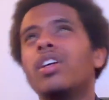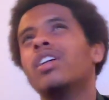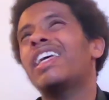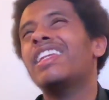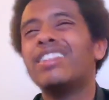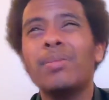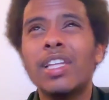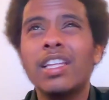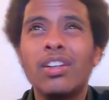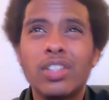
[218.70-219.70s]
and some of the
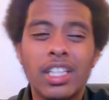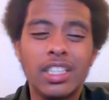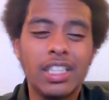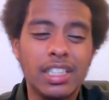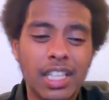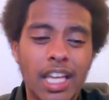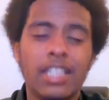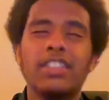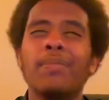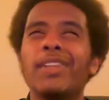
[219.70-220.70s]
little things he says,
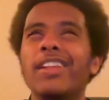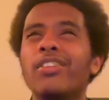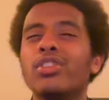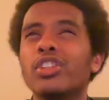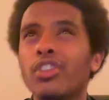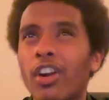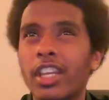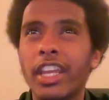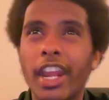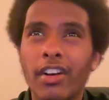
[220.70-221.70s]
some of the little
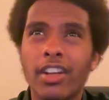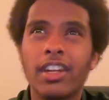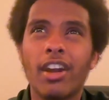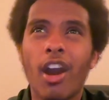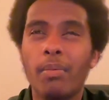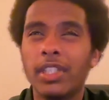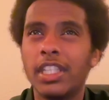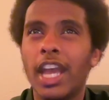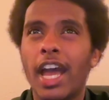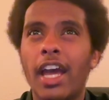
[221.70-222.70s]
snarky, arrogant comments he
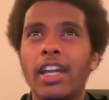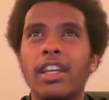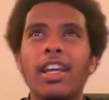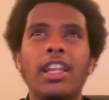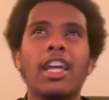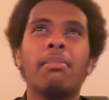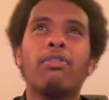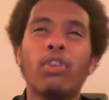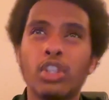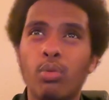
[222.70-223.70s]
had, like
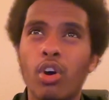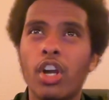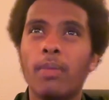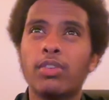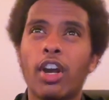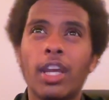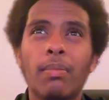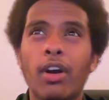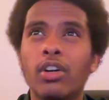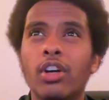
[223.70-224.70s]
before the World Cup, talking
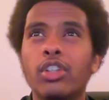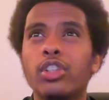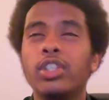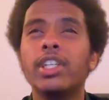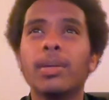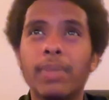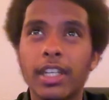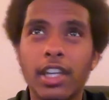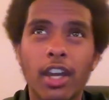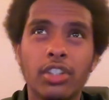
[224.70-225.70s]
about European
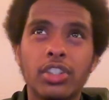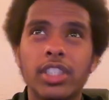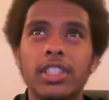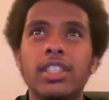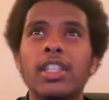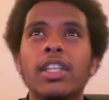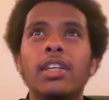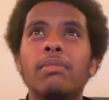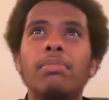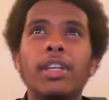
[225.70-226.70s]
countries
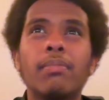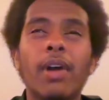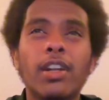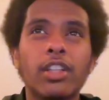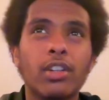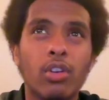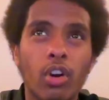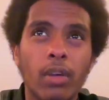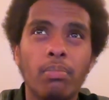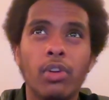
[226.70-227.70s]
being better than
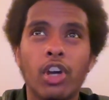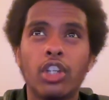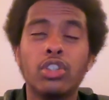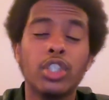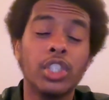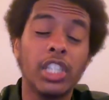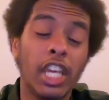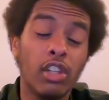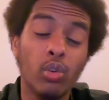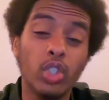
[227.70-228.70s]
CONMEBOL countries
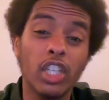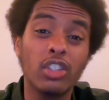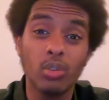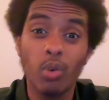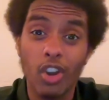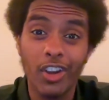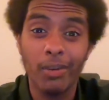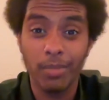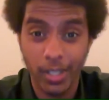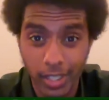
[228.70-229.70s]
and losing to a Colombia